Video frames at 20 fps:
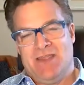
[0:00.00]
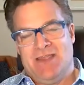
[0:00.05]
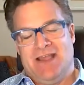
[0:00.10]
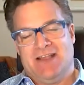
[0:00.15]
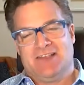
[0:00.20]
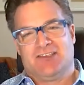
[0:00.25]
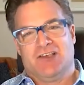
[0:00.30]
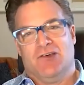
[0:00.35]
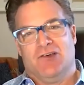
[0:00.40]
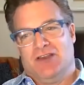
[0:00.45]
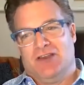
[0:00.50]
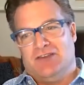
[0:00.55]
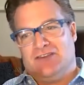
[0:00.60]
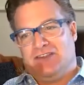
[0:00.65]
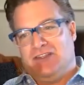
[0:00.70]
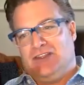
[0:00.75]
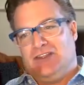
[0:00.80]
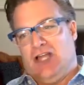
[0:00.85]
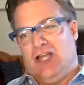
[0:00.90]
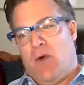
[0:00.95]
And so the,
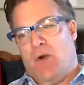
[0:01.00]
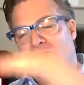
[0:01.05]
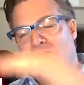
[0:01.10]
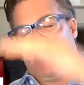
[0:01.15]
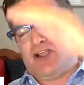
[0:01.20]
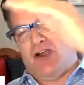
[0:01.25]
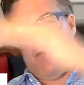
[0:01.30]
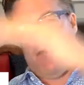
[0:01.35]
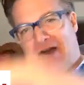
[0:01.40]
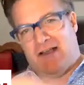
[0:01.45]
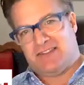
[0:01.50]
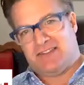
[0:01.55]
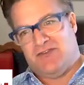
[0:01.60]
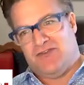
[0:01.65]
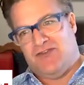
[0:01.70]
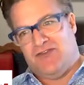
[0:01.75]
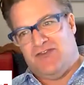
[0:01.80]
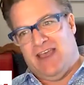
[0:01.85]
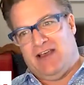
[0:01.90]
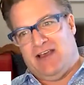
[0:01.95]
to lower the cost of
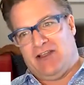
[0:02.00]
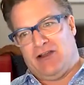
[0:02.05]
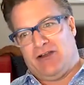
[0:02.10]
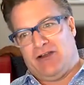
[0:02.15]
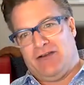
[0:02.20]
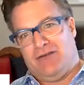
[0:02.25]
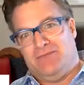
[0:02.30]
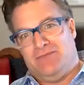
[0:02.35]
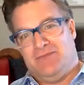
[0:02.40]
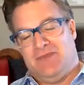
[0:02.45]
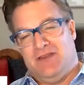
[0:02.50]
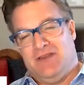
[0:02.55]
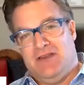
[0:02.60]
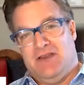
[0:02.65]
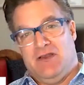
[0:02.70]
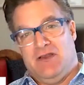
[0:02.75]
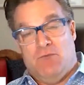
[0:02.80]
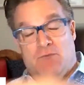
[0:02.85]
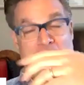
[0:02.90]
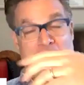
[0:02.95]
failure
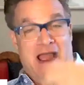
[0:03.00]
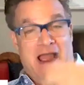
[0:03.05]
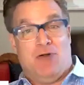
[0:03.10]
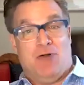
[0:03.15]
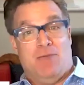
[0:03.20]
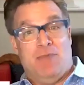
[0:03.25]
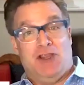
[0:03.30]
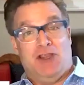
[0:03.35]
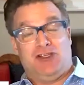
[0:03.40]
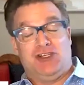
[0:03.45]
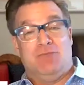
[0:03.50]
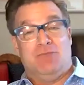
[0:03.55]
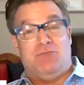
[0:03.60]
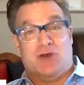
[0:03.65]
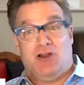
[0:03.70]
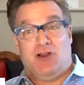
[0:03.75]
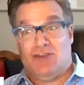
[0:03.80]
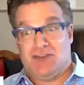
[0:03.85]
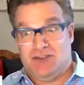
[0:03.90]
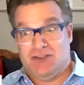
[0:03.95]
by permission, but
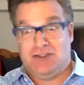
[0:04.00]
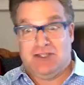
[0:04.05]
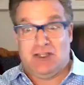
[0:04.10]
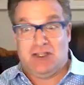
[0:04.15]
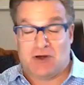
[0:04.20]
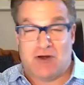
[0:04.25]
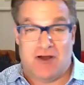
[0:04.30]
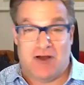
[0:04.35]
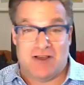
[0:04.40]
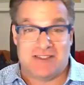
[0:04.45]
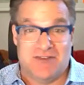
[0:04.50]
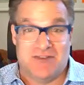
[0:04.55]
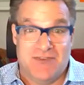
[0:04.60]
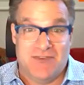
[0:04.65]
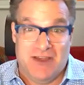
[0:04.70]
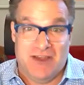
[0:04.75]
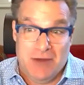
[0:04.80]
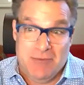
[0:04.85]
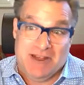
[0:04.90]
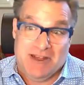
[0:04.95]
also lower cost of
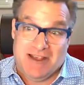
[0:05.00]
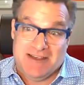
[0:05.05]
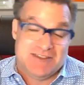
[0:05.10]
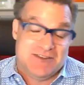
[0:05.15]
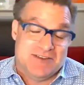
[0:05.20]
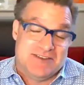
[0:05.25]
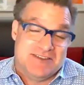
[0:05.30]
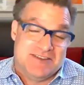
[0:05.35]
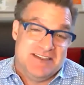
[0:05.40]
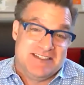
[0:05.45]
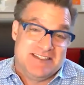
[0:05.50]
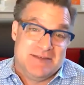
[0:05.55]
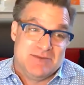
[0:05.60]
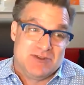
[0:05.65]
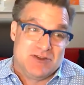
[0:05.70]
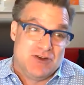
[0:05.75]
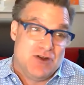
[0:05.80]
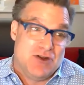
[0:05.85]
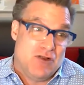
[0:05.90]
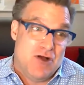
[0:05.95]
failure because those systems
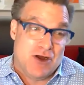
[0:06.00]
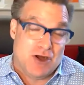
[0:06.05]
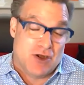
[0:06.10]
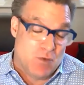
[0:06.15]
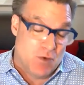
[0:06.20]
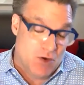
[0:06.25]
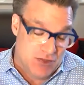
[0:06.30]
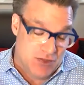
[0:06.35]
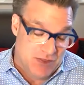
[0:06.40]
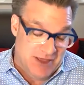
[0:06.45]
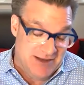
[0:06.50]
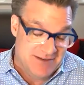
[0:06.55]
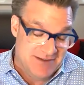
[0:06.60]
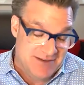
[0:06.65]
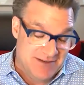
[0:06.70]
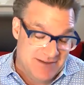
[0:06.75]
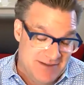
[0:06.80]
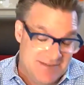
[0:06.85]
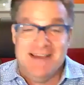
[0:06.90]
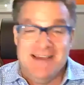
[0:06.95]
are no longer worth it.
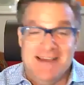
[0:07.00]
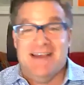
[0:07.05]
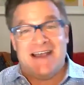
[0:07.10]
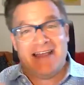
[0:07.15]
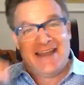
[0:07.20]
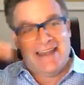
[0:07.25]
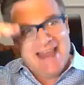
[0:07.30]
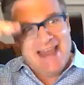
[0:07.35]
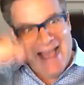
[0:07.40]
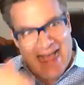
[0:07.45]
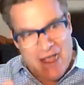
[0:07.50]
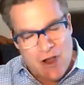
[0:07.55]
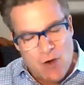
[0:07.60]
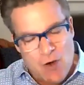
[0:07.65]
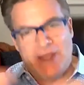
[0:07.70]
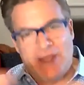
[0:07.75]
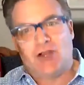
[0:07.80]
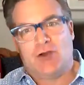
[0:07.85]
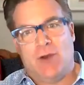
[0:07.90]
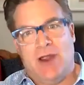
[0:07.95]
Now
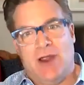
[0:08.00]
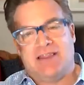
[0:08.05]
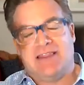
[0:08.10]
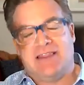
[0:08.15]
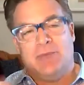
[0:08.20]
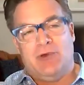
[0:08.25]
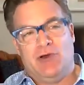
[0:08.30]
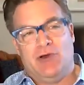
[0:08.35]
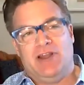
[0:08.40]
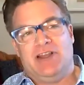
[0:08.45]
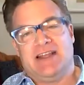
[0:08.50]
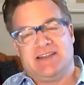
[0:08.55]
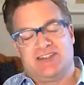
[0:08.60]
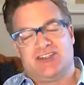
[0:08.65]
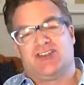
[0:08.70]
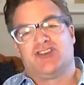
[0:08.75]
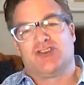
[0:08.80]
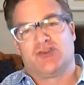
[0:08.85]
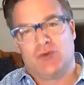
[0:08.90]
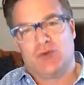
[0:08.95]
we create the ability to get
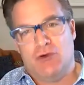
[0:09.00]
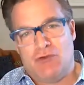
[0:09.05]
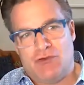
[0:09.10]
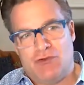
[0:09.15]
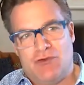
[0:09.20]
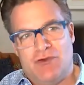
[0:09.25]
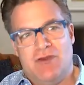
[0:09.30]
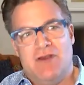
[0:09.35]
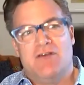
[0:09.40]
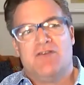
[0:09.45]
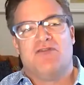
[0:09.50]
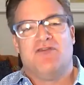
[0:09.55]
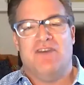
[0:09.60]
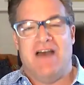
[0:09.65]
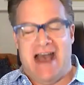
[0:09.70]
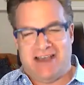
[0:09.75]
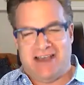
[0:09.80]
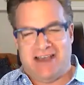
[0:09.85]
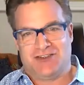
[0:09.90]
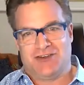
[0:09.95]
to truth
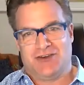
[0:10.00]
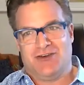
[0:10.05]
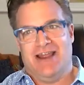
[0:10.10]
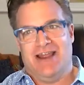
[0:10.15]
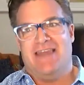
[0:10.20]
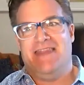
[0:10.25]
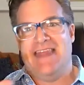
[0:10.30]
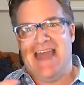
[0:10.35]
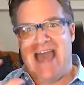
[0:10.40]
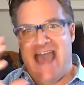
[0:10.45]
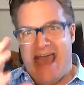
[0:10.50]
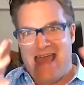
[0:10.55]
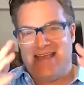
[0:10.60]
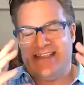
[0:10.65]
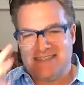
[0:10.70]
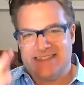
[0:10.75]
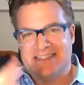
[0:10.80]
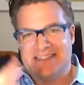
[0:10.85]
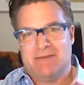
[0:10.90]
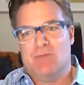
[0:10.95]
faster. And that
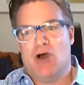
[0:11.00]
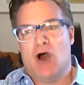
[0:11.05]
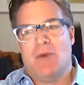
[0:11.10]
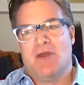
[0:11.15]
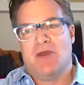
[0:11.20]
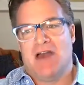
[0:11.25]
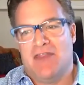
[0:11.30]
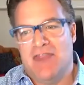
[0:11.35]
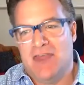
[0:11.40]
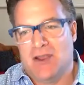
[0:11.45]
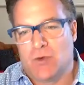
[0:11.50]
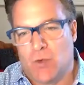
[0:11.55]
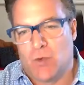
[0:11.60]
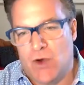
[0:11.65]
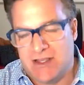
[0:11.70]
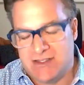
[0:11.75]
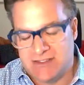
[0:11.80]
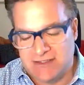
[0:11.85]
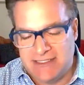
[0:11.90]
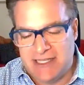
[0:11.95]
is the moment I think we're
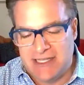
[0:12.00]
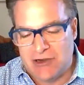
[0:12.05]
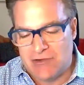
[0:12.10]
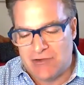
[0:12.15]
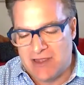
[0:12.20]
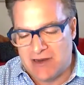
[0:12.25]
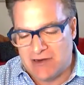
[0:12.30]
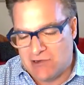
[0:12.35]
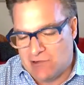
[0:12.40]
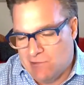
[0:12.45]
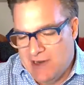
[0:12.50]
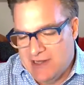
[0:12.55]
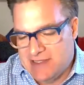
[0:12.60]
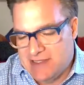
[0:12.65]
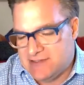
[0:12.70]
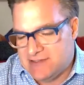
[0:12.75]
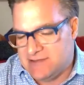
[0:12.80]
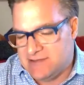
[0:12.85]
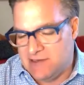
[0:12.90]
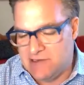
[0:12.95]
in as a leader that
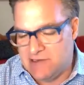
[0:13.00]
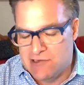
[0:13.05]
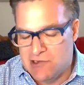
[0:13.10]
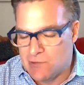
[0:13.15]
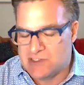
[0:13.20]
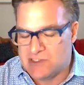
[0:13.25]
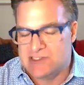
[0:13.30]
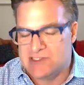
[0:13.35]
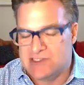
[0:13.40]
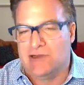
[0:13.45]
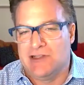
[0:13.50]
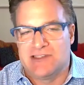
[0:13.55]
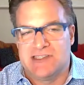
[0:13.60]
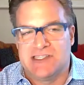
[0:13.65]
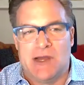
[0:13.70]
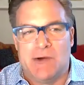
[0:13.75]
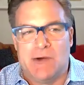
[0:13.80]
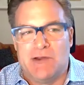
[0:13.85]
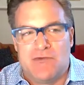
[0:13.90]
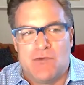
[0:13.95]
creates a new resiliency
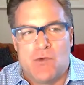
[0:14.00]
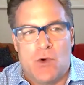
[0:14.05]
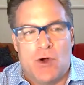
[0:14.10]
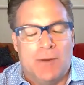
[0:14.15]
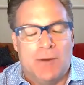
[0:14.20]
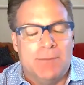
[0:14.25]
going forward.